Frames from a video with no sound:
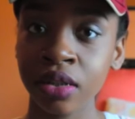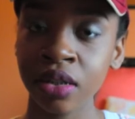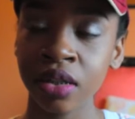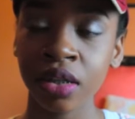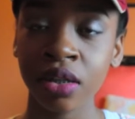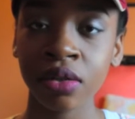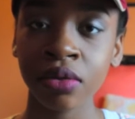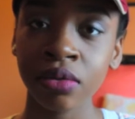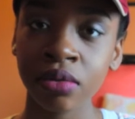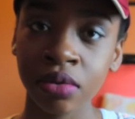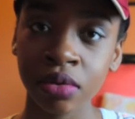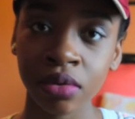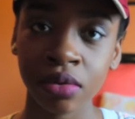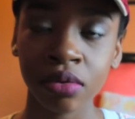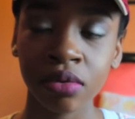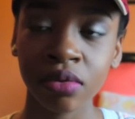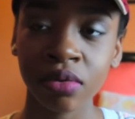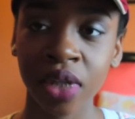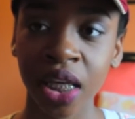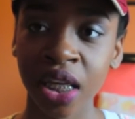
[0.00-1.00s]
you know,
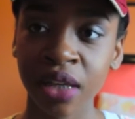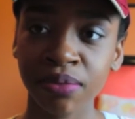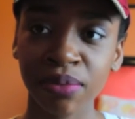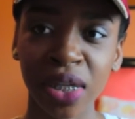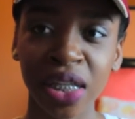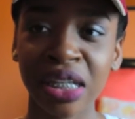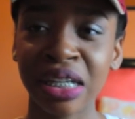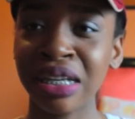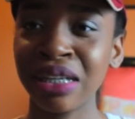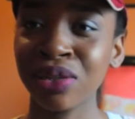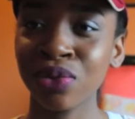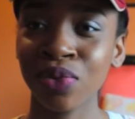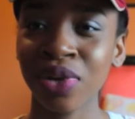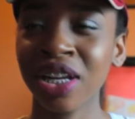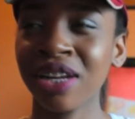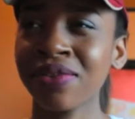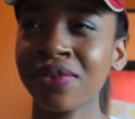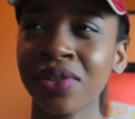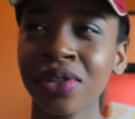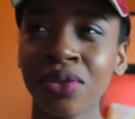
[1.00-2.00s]
like Mondays,
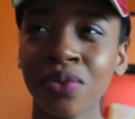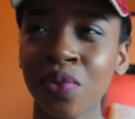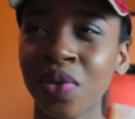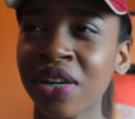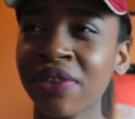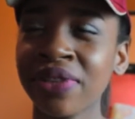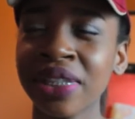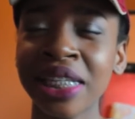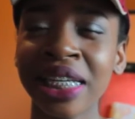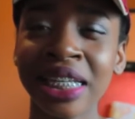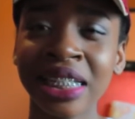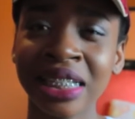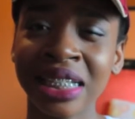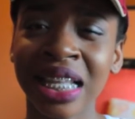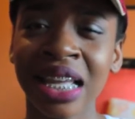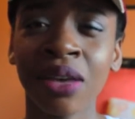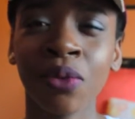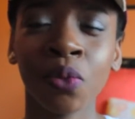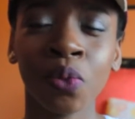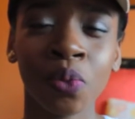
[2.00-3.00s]
whatever days
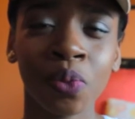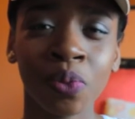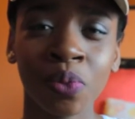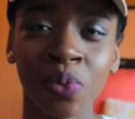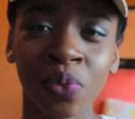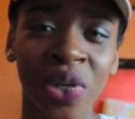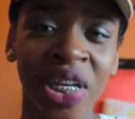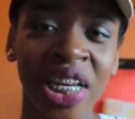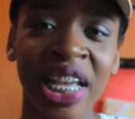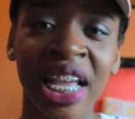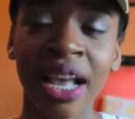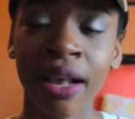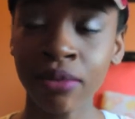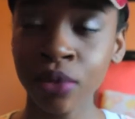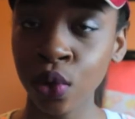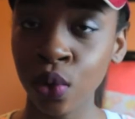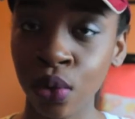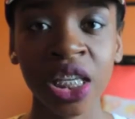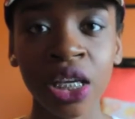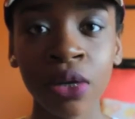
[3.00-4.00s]
that we didn't have
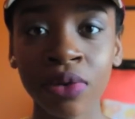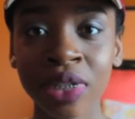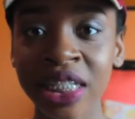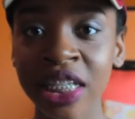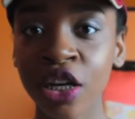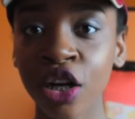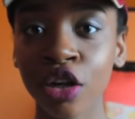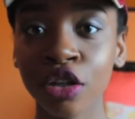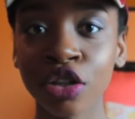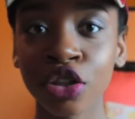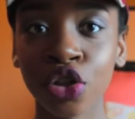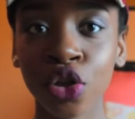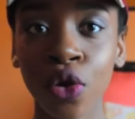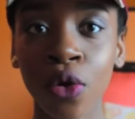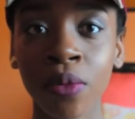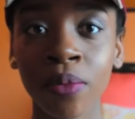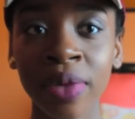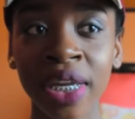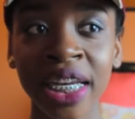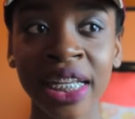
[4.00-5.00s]
school. He would see her
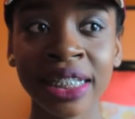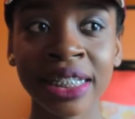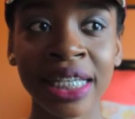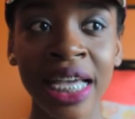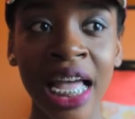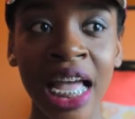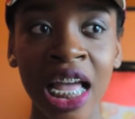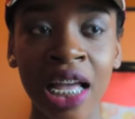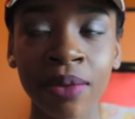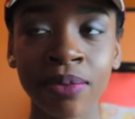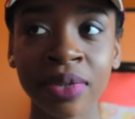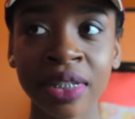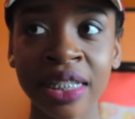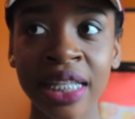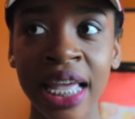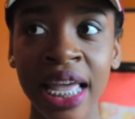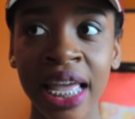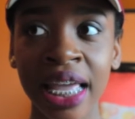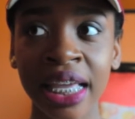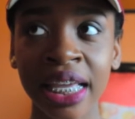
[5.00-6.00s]
so many times
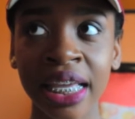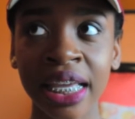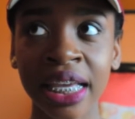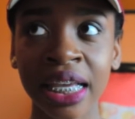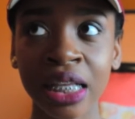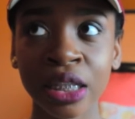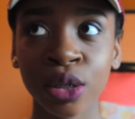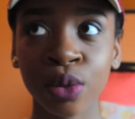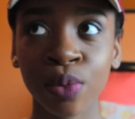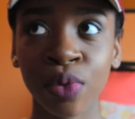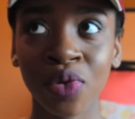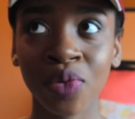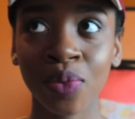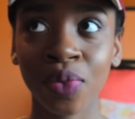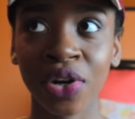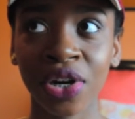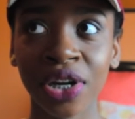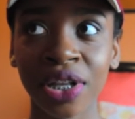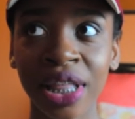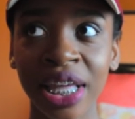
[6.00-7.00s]
that it got to the point
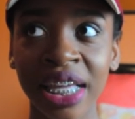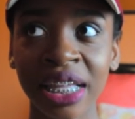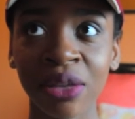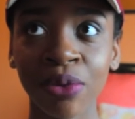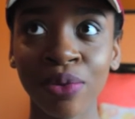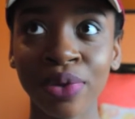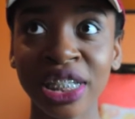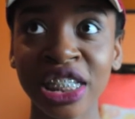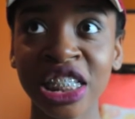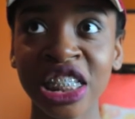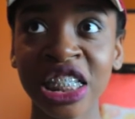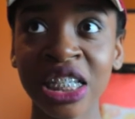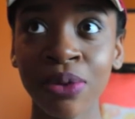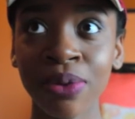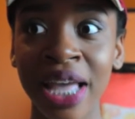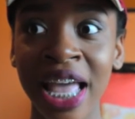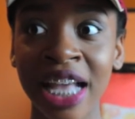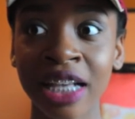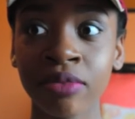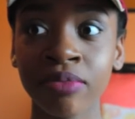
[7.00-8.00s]
where, like, when she
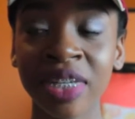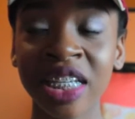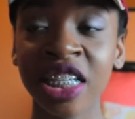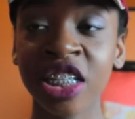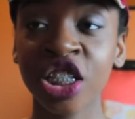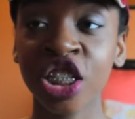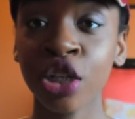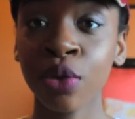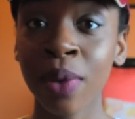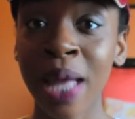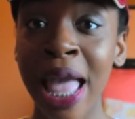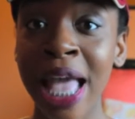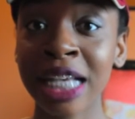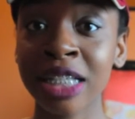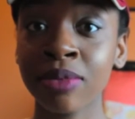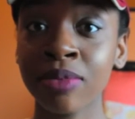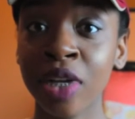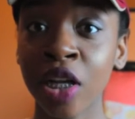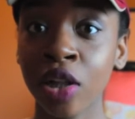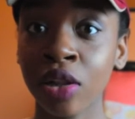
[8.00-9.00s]
would ask me, because she would
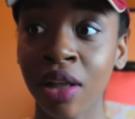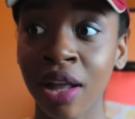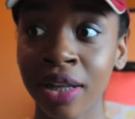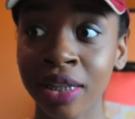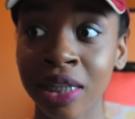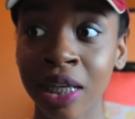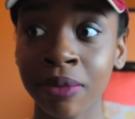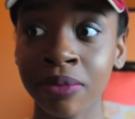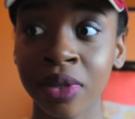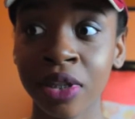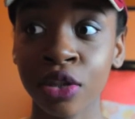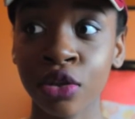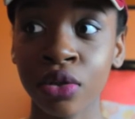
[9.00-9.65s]
ask me a lot of times,